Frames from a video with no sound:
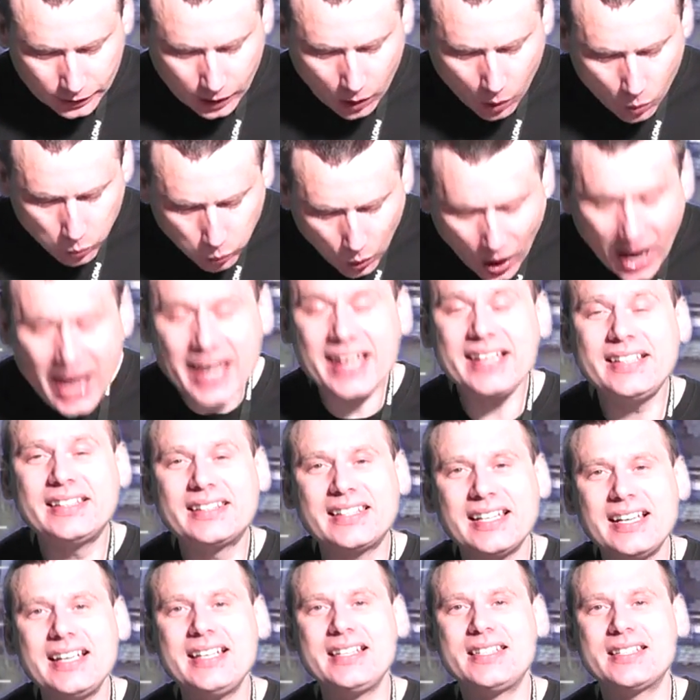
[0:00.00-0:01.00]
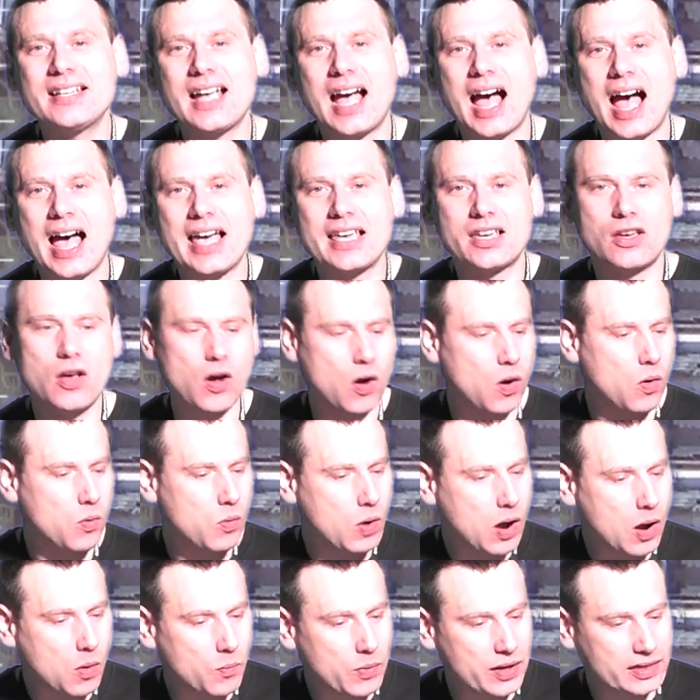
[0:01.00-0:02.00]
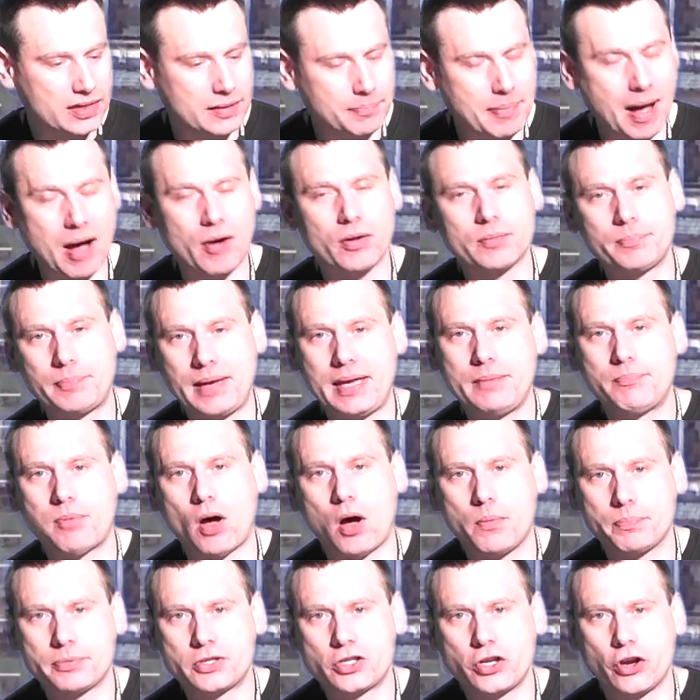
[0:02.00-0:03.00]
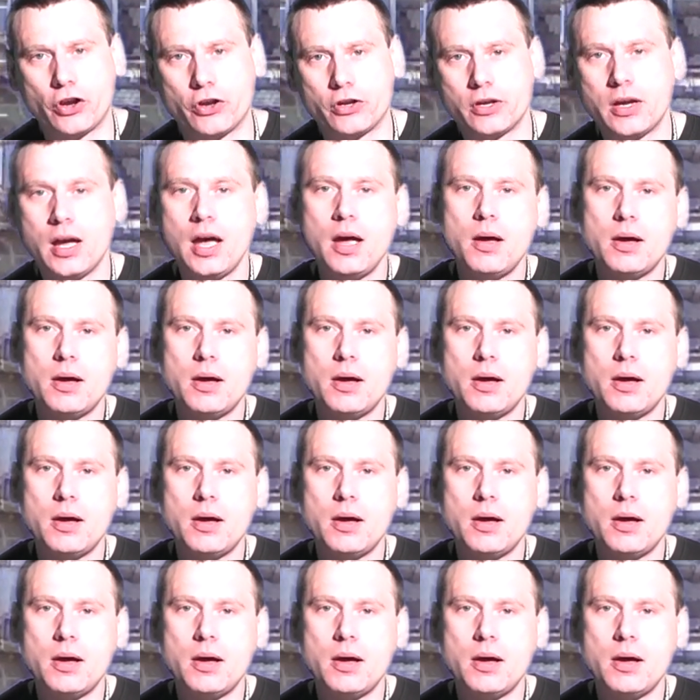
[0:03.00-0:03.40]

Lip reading: Why did I go with the Parrot Bebop 2?